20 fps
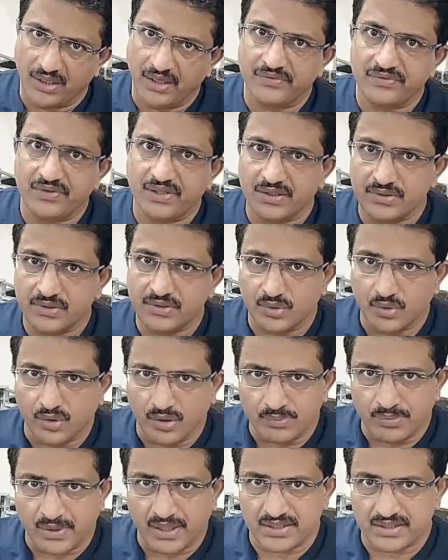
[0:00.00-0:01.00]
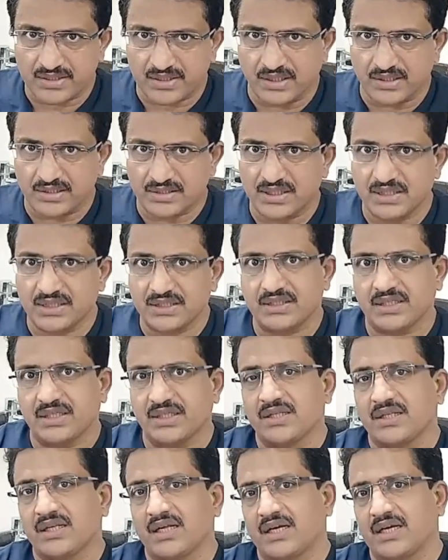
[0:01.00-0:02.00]
If there is no peristalsis, it is
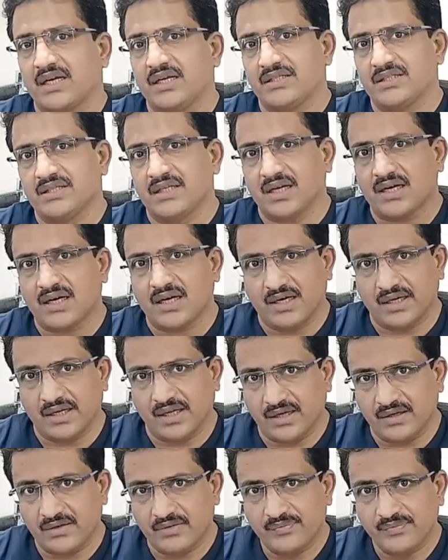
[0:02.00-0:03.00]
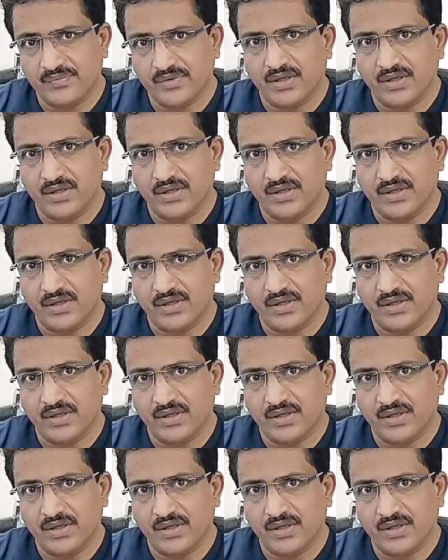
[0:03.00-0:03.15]
an achalasia cardia.